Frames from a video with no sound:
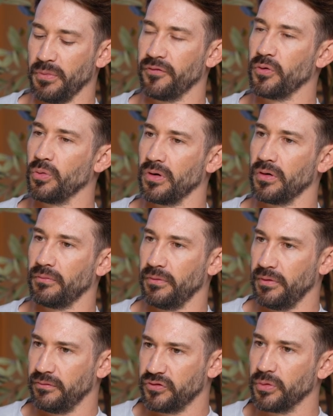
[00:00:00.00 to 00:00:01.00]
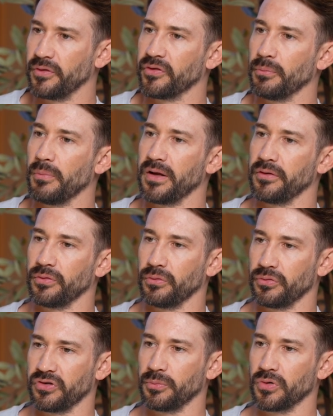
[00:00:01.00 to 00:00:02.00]
if you were doing some
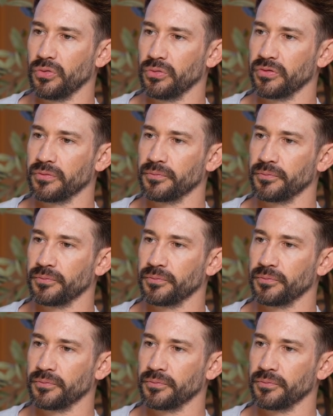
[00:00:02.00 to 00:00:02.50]
mentorship calls?